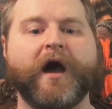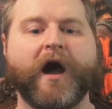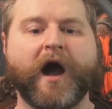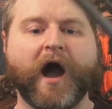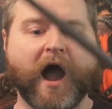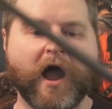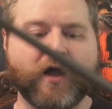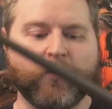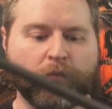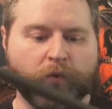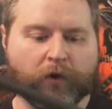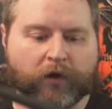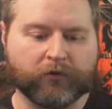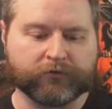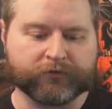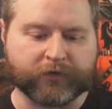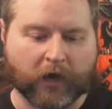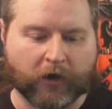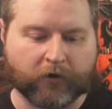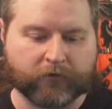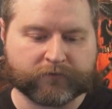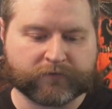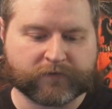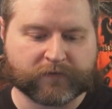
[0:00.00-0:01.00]
I will
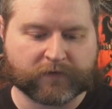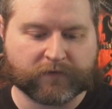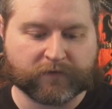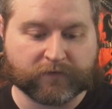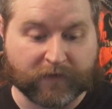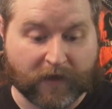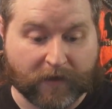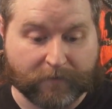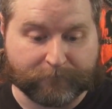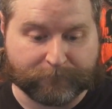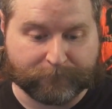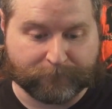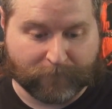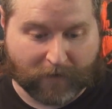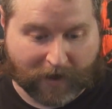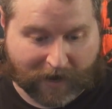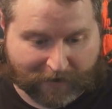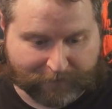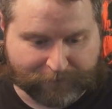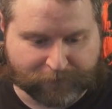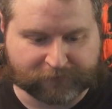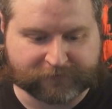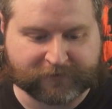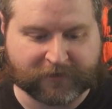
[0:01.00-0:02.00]
note that
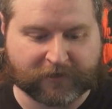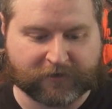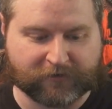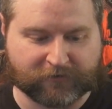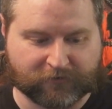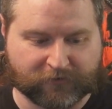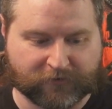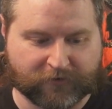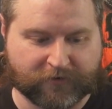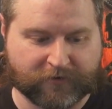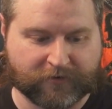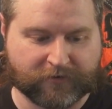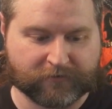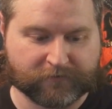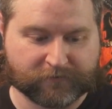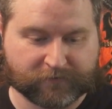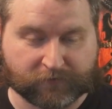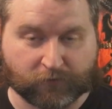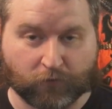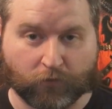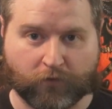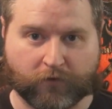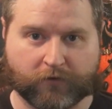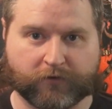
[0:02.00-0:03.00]
my particular
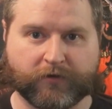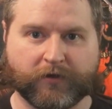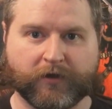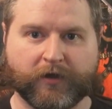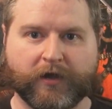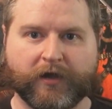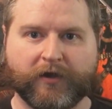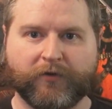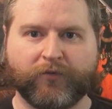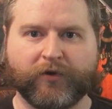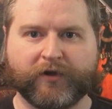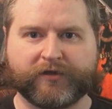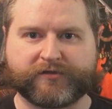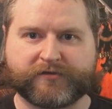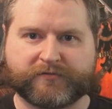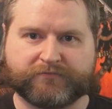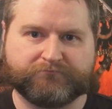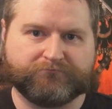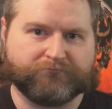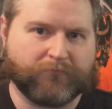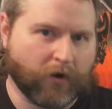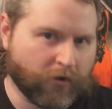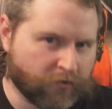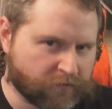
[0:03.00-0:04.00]
sword, which
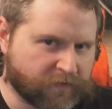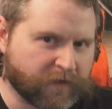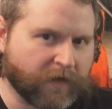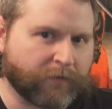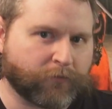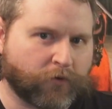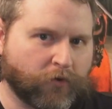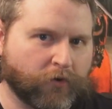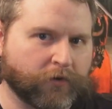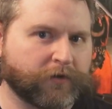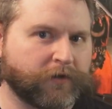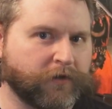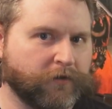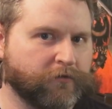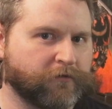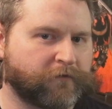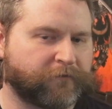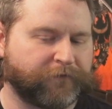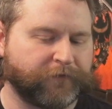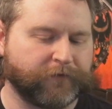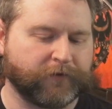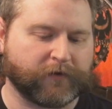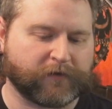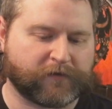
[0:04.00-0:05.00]
mostly I'm going to use
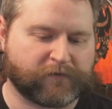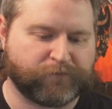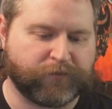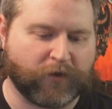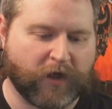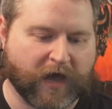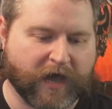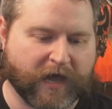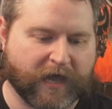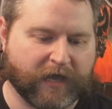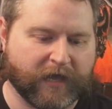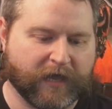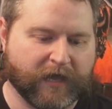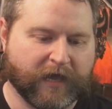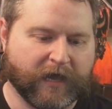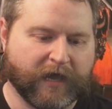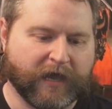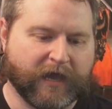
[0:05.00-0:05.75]
for display,